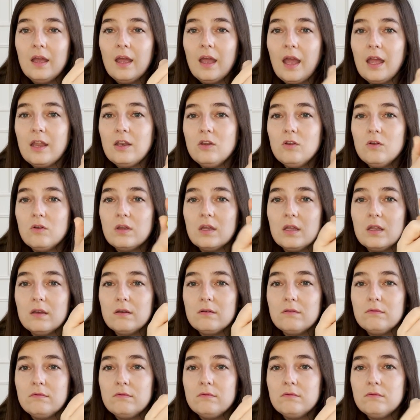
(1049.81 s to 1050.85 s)
and you
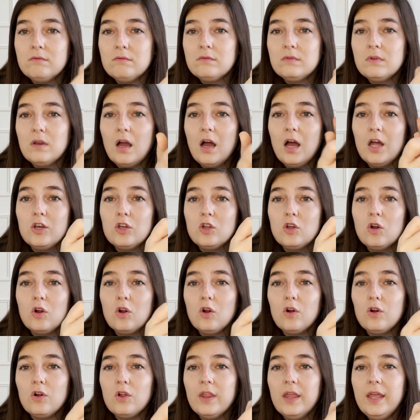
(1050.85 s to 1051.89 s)
can
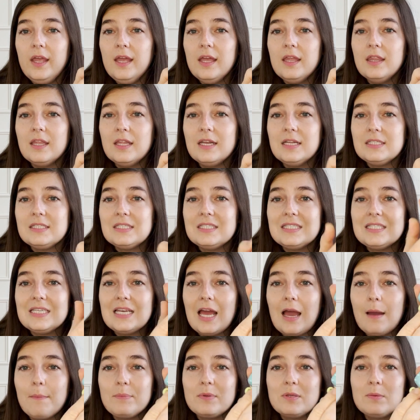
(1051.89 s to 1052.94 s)
uncurl it and then it
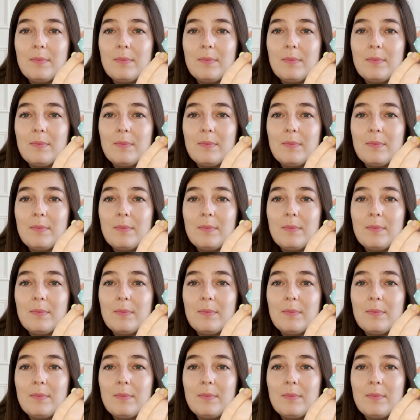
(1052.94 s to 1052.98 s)
snaps